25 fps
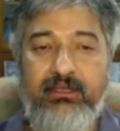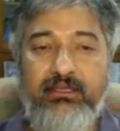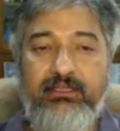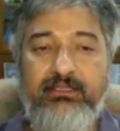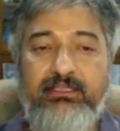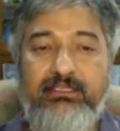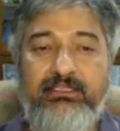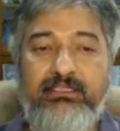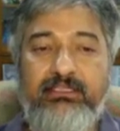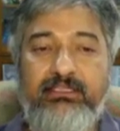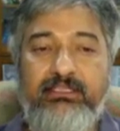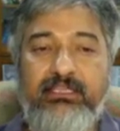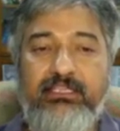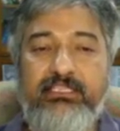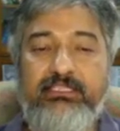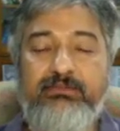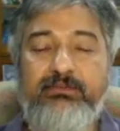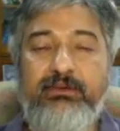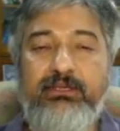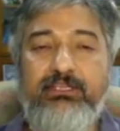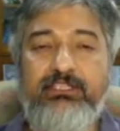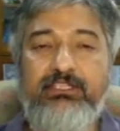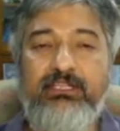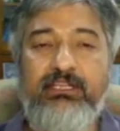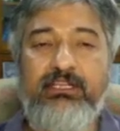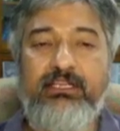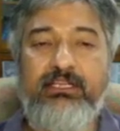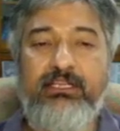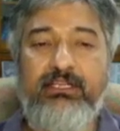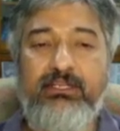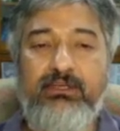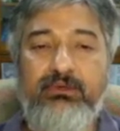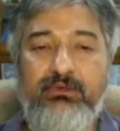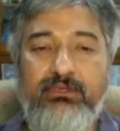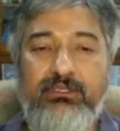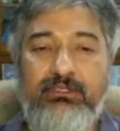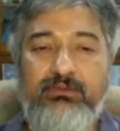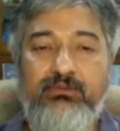This is especially
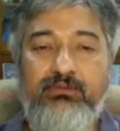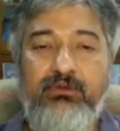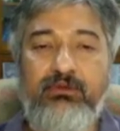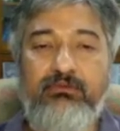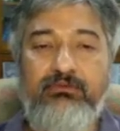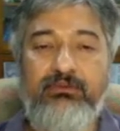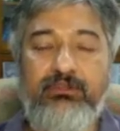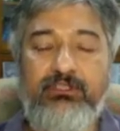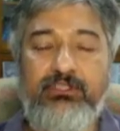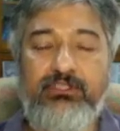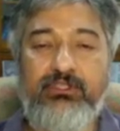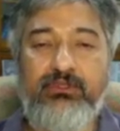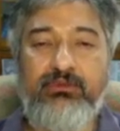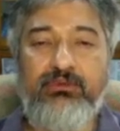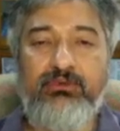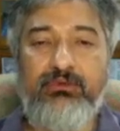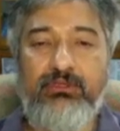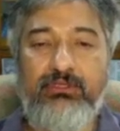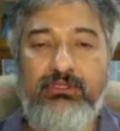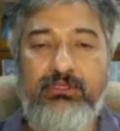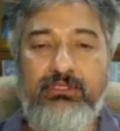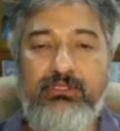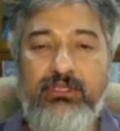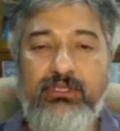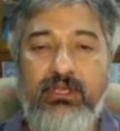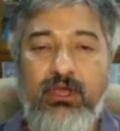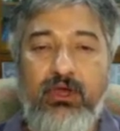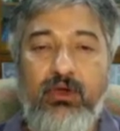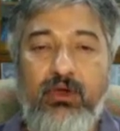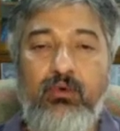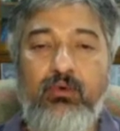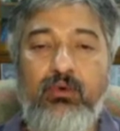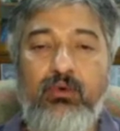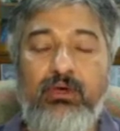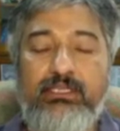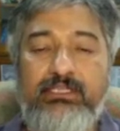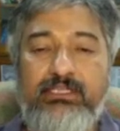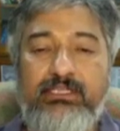useful for students
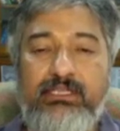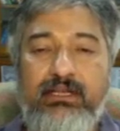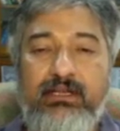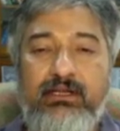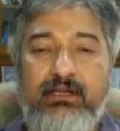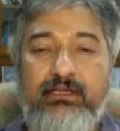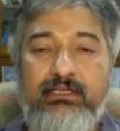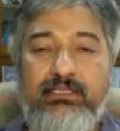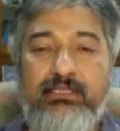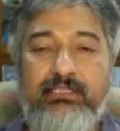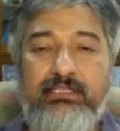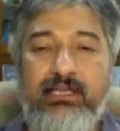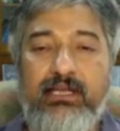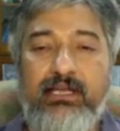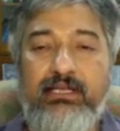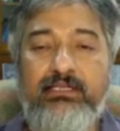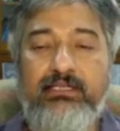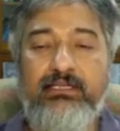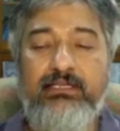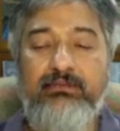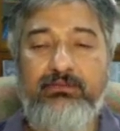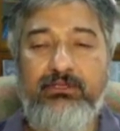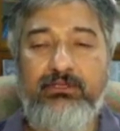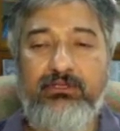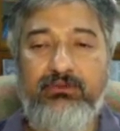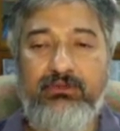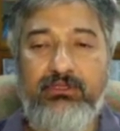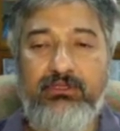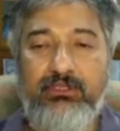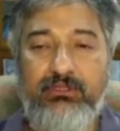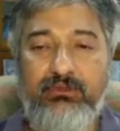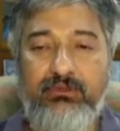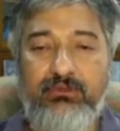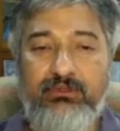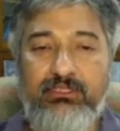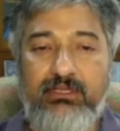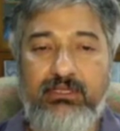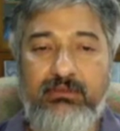who are still undecided between the
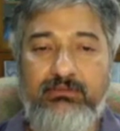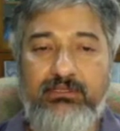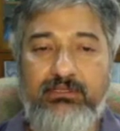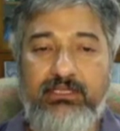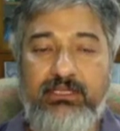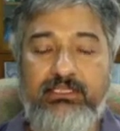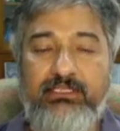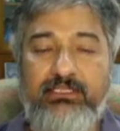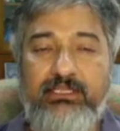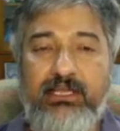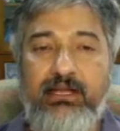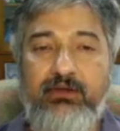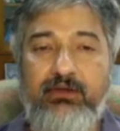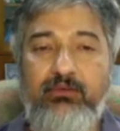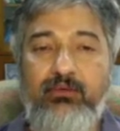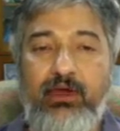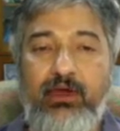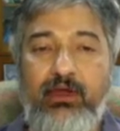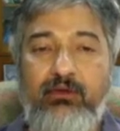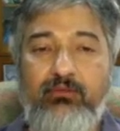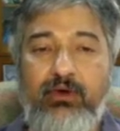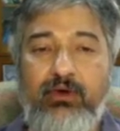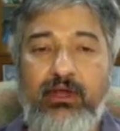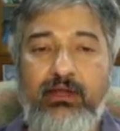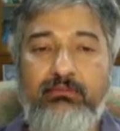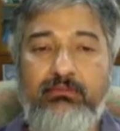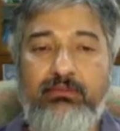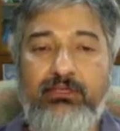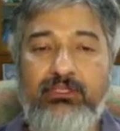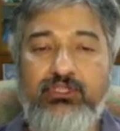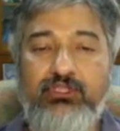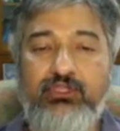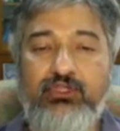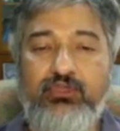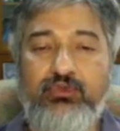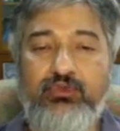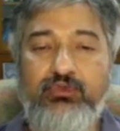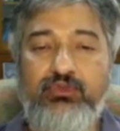two subjects and where one
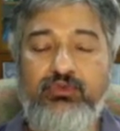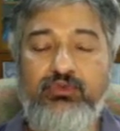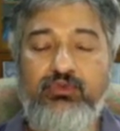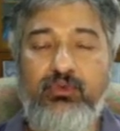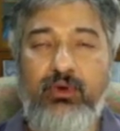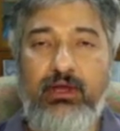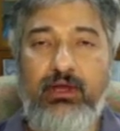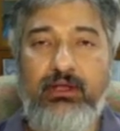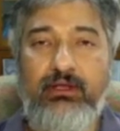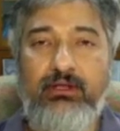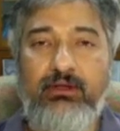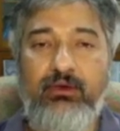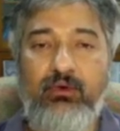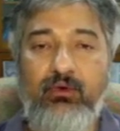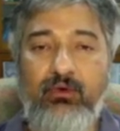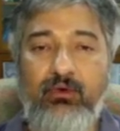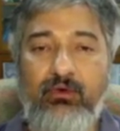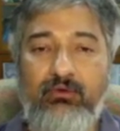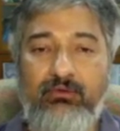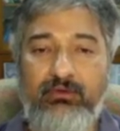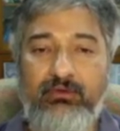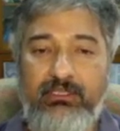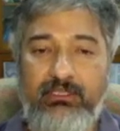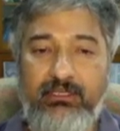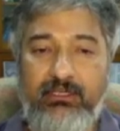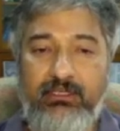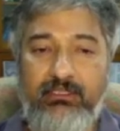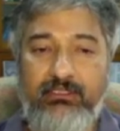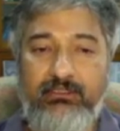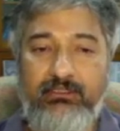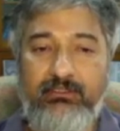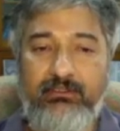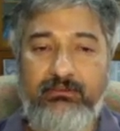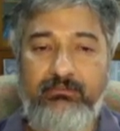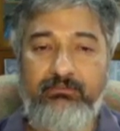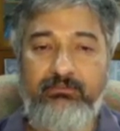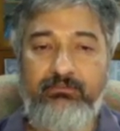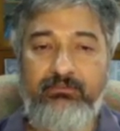must choose one over the
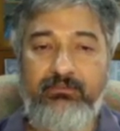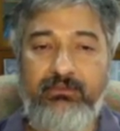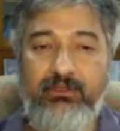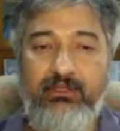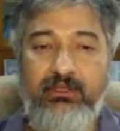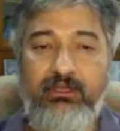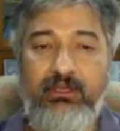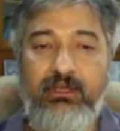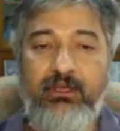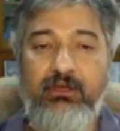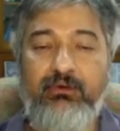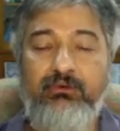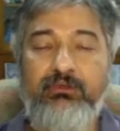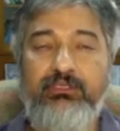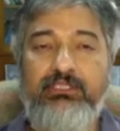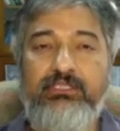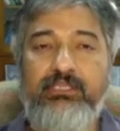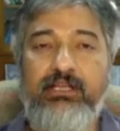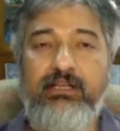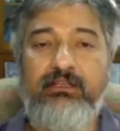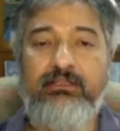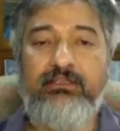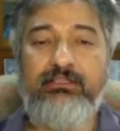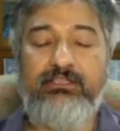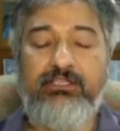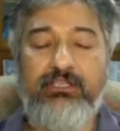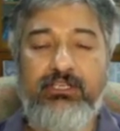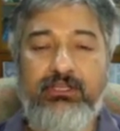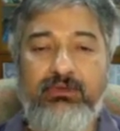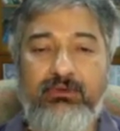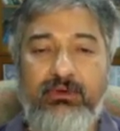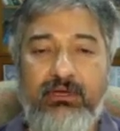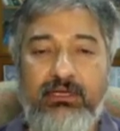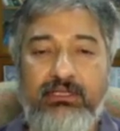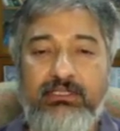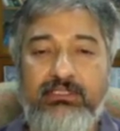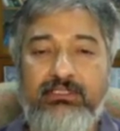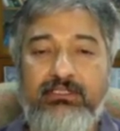other. We shall continue
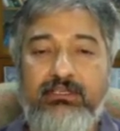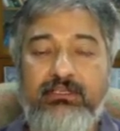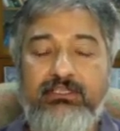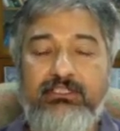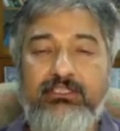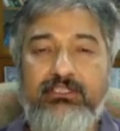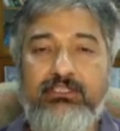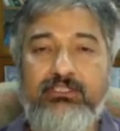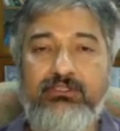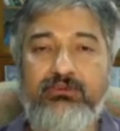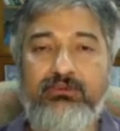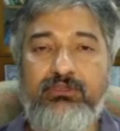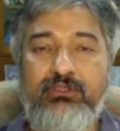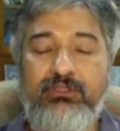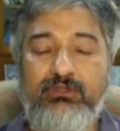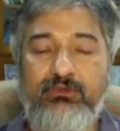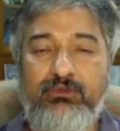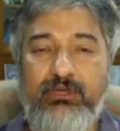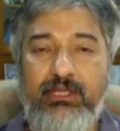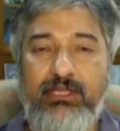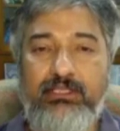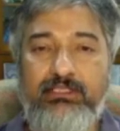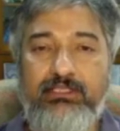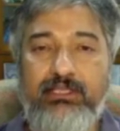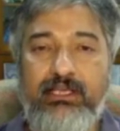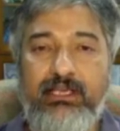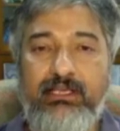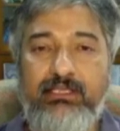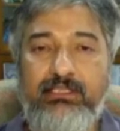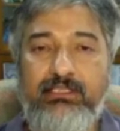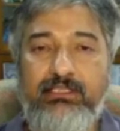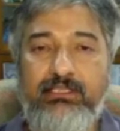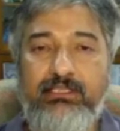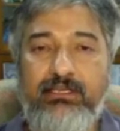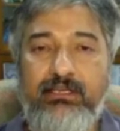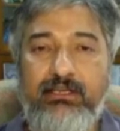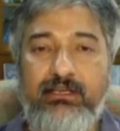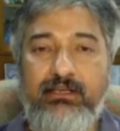our discussions with today's
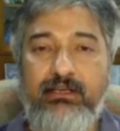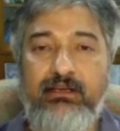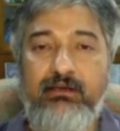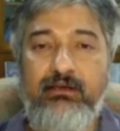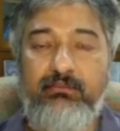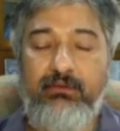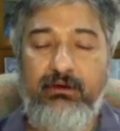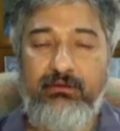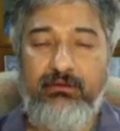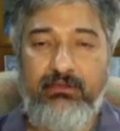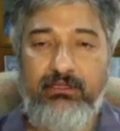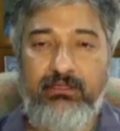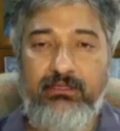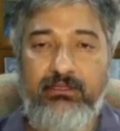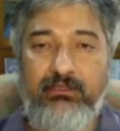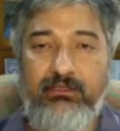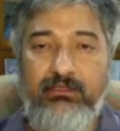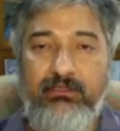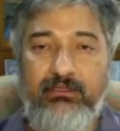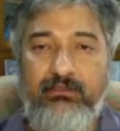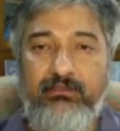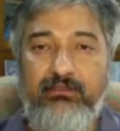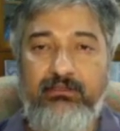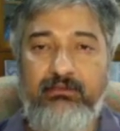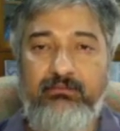guest, Pawan Dhar.